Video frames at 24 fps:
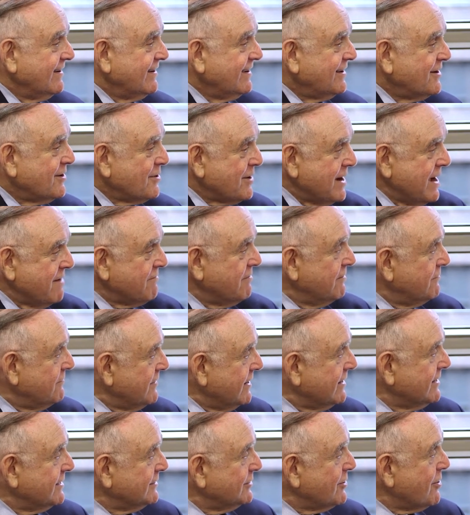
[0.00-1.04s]
You know, I have a
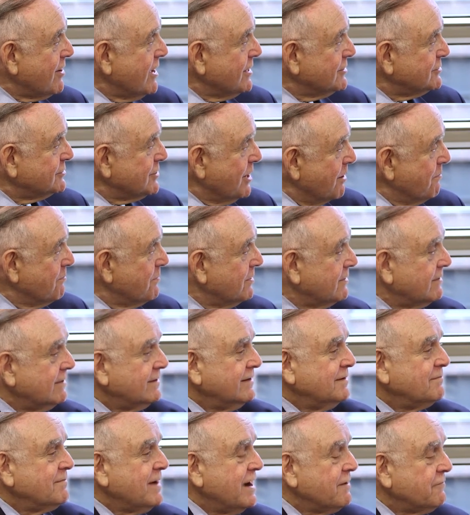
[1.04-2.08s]
very large
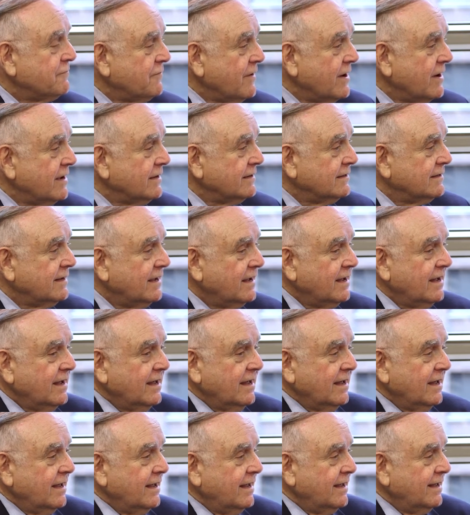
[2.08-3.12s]
number in my fund.
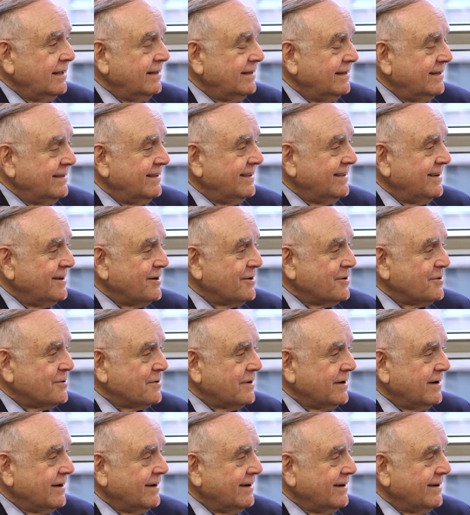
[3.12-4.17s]
And, you know,
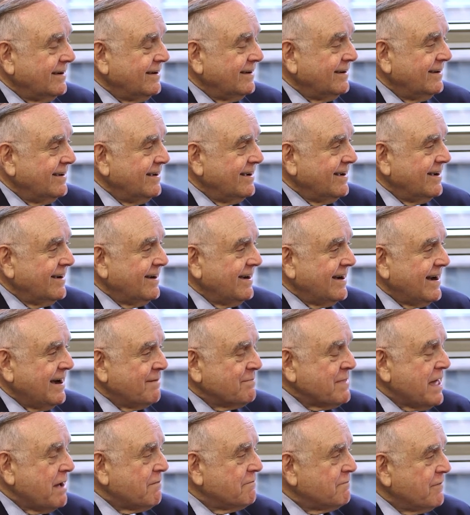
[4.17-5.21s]
uh,
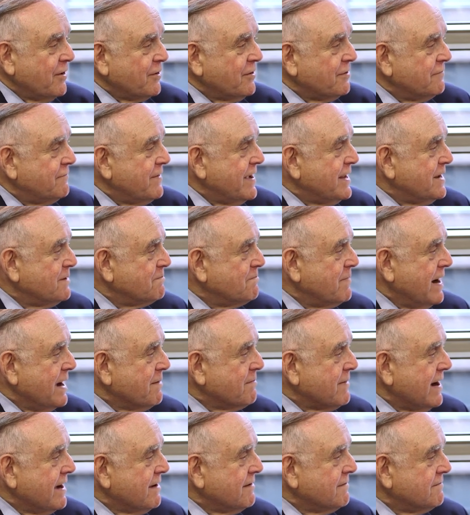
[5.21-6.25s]
I'm not motivated by
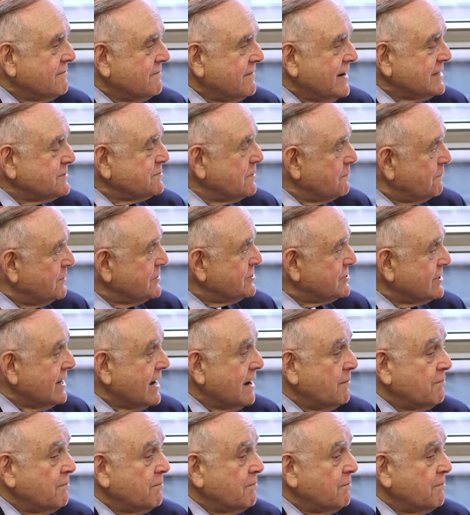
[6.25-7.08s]
my investment per se.